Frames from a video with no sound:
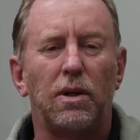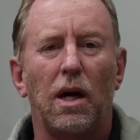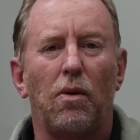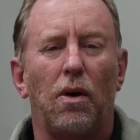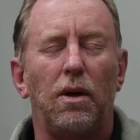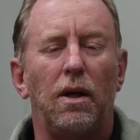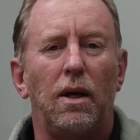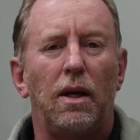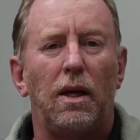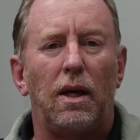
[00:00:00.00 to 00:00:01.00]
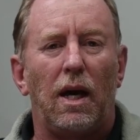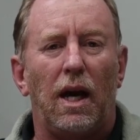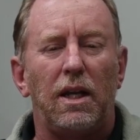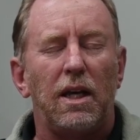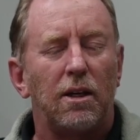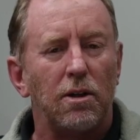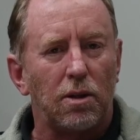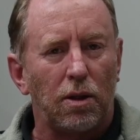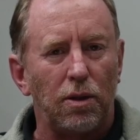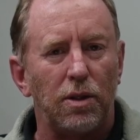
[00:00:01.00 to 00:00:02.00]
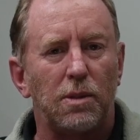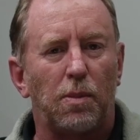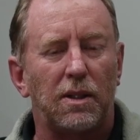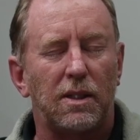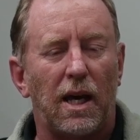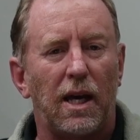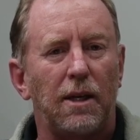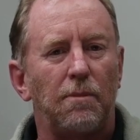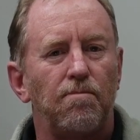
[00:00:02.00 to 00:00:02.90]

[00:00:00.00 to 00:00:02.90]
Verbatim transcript: go on. And he concludes by saying,